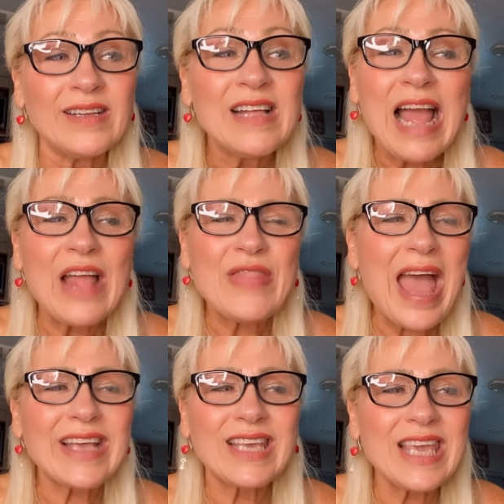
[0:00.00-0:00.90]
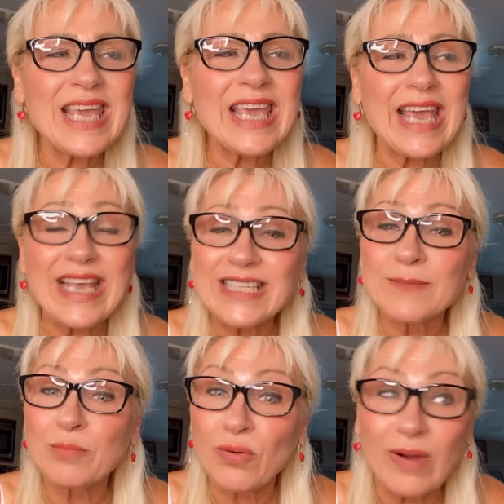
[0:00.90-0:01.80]
And that key is
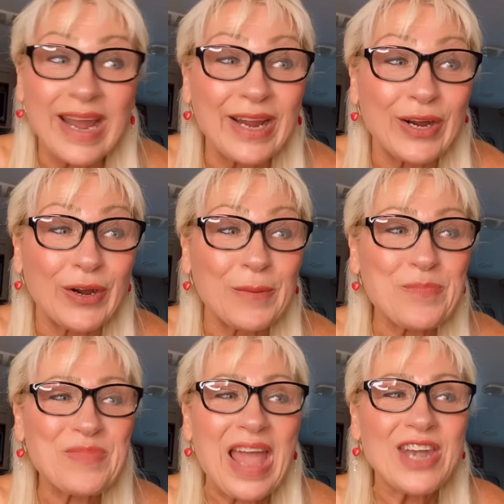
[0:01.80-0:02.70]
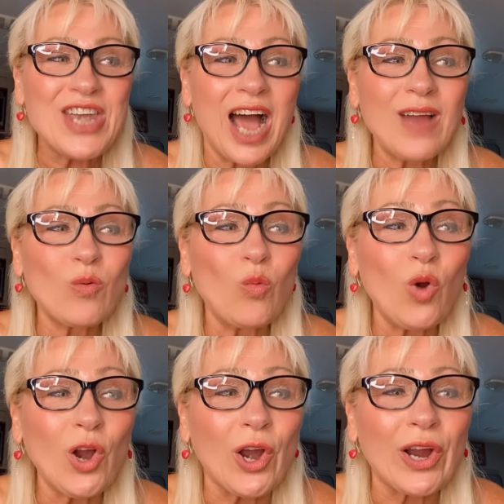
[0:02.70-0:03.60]
prayer, not
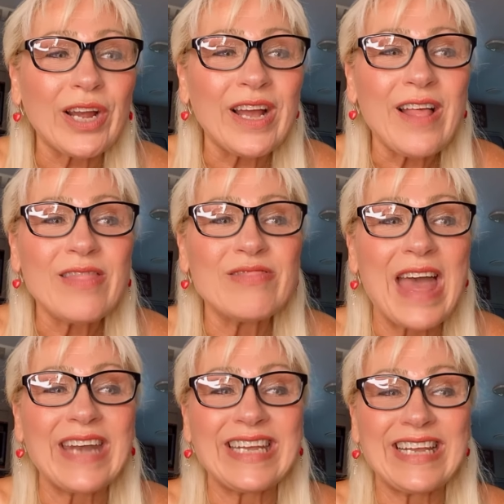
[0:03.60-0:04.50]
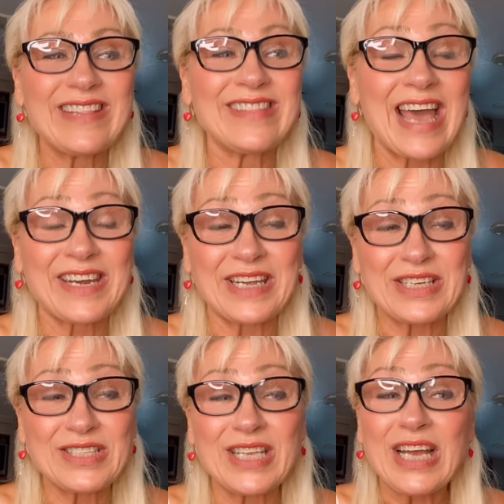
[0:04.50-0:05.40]
work that that
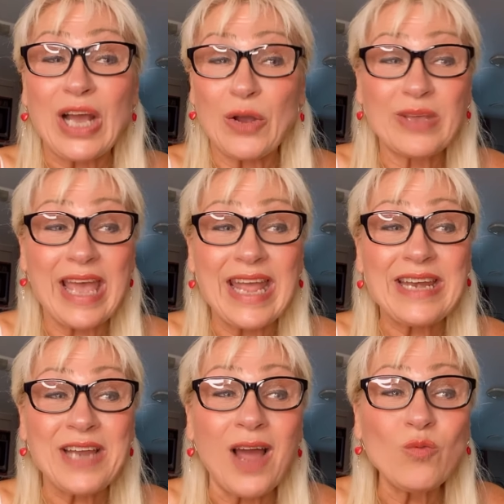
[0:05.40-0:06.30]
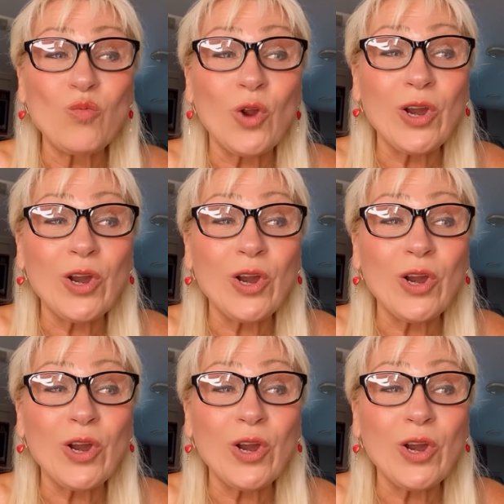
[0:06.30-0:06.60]
is, okay, not work